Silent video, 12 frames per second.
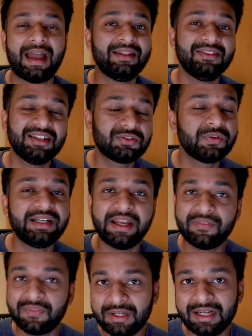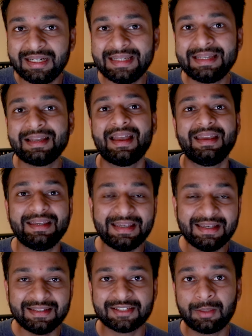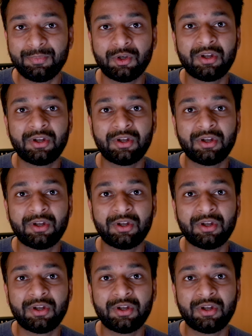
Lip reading: And this will definitely ease up